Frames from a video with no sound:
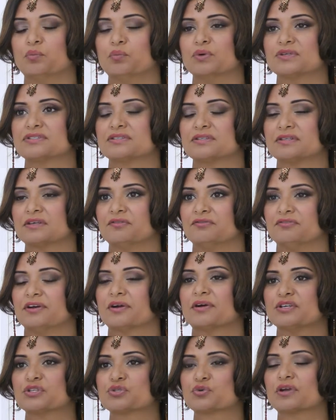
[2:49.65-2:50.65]
was a
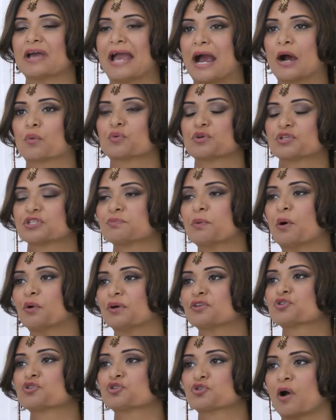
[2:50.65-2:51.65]
very sort of
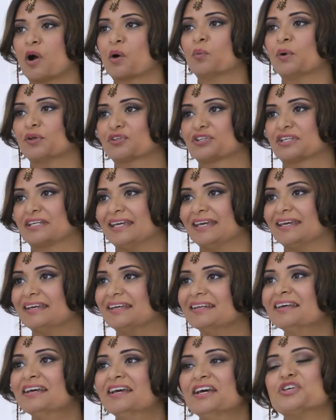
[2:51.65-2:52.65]
outward-spoken, strong-willed
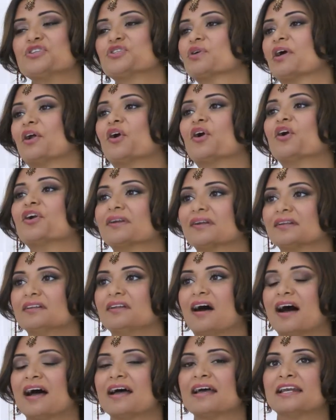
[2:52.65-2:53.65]
kid, so I heard it a
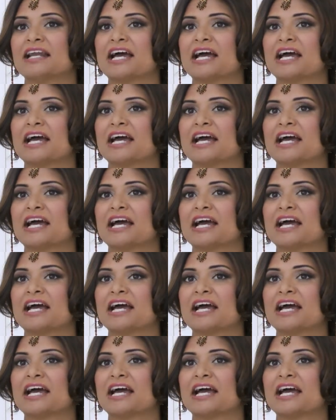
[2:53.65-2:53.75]
lot.